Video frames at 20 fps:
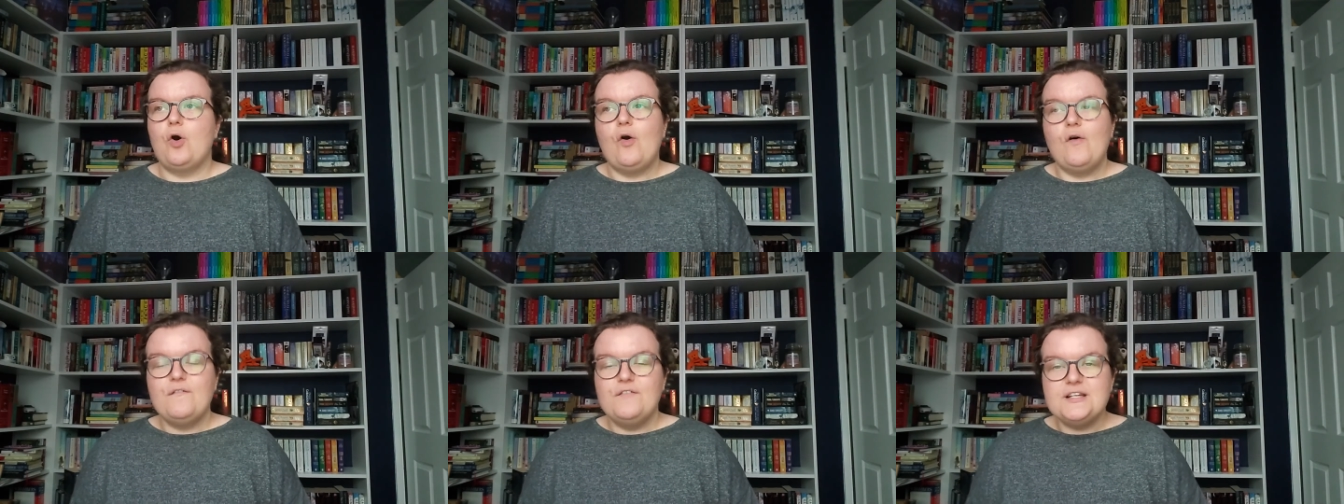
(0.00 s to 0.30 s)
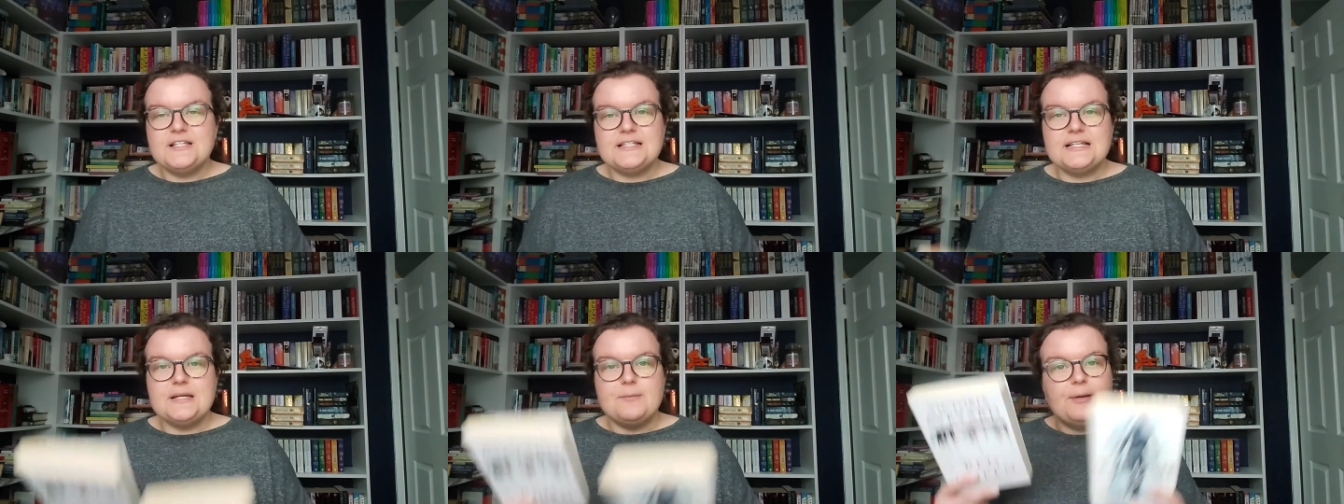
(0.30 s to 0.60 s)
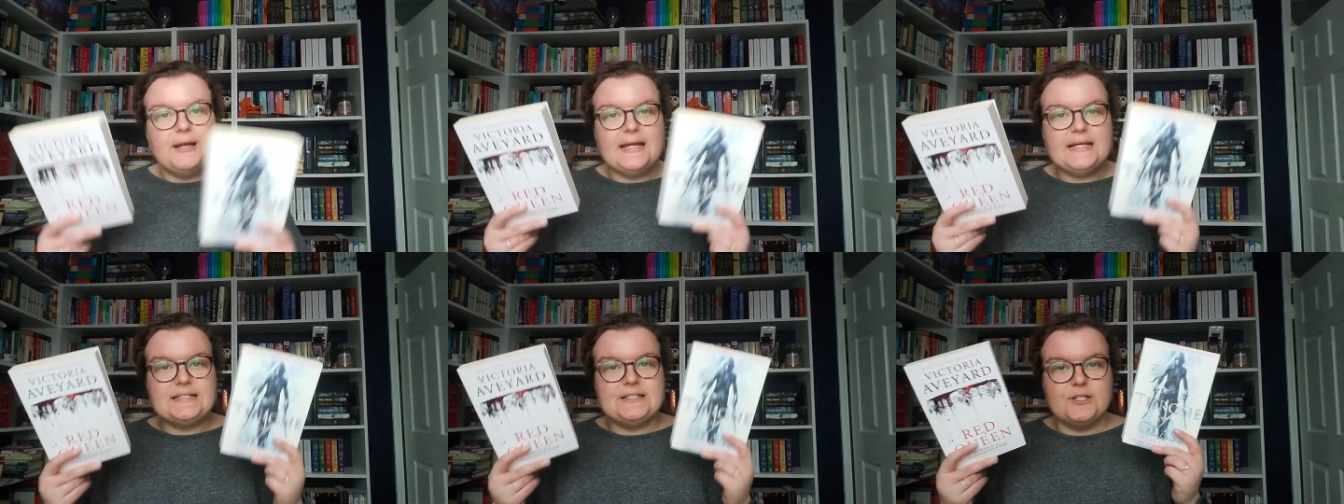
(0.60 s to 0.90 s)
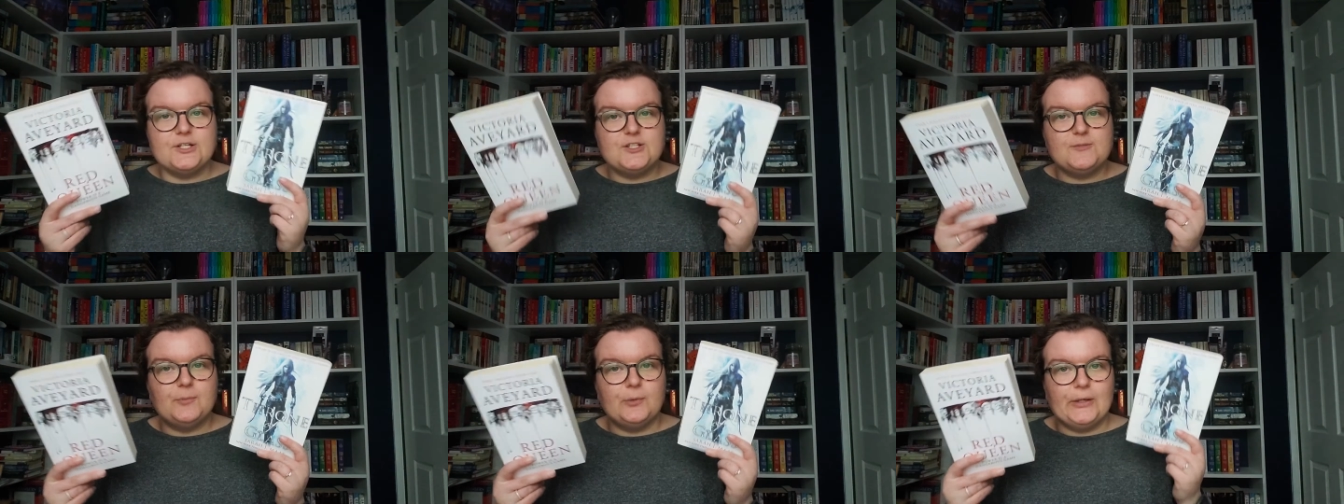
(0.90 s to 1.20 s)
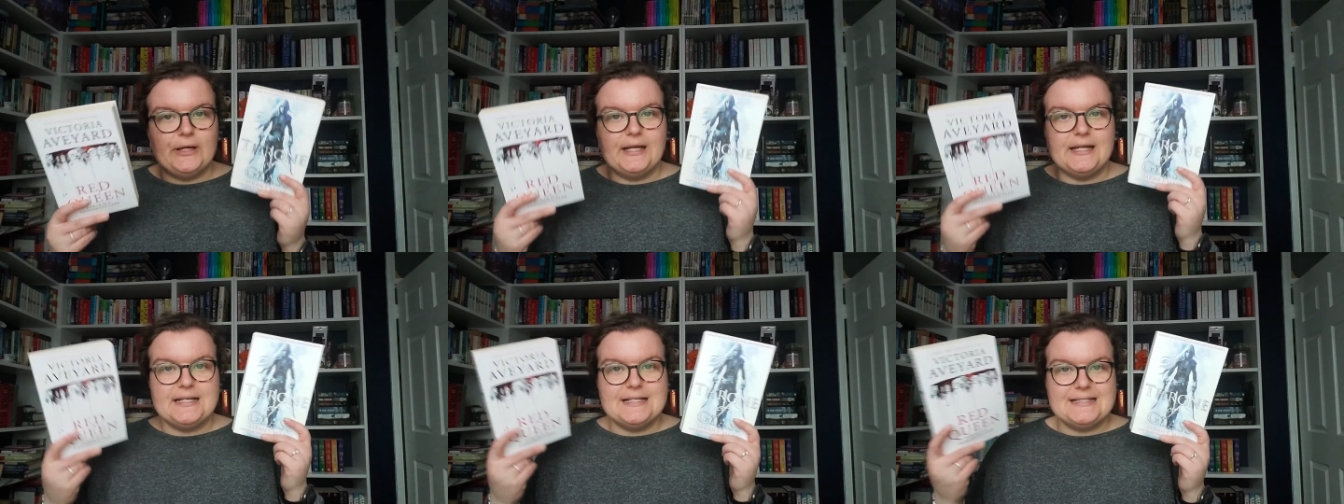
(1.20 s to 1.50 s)
Obviously, please no
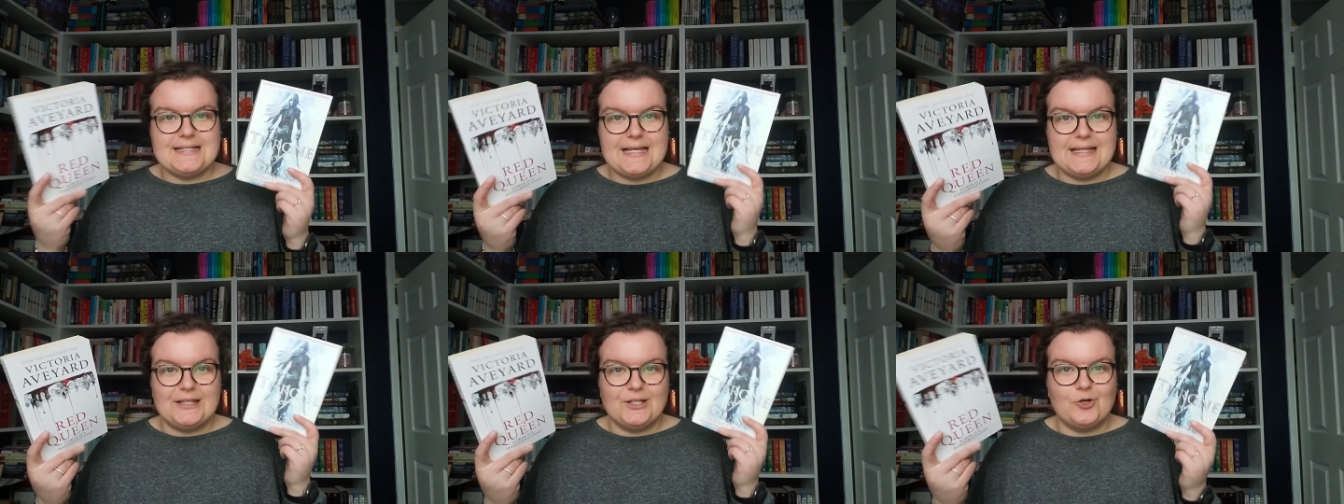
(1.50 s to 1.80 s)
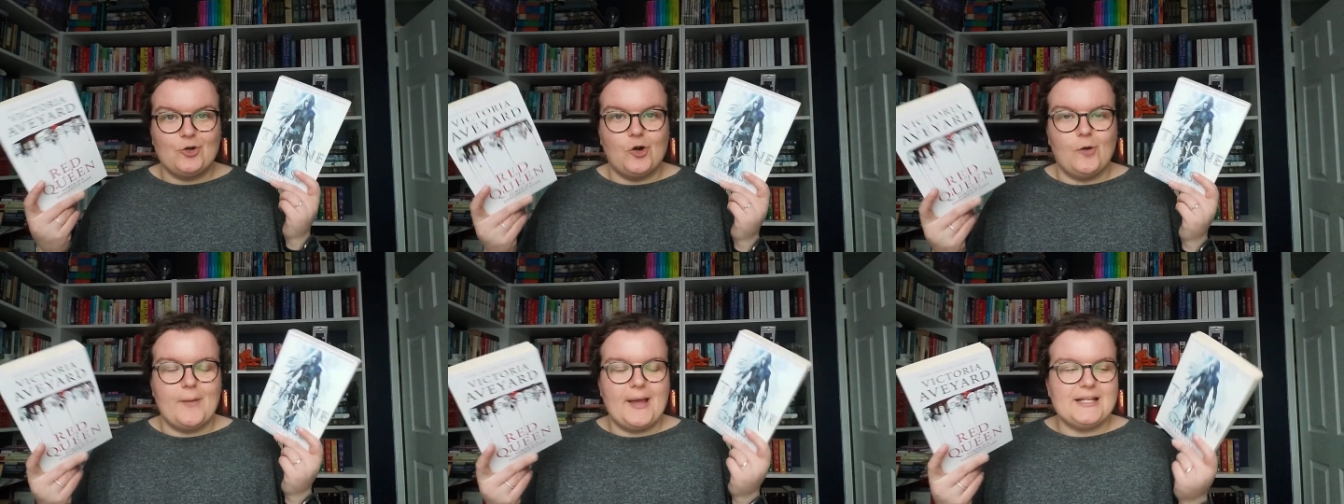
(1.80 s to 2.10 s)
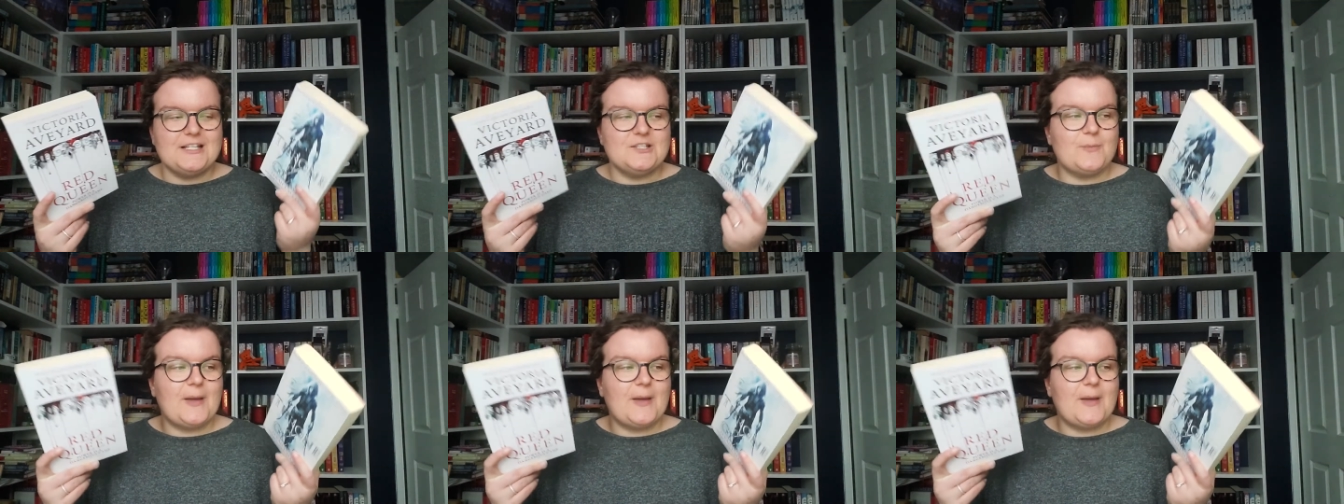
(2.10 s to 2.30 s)
spoilers in the comments,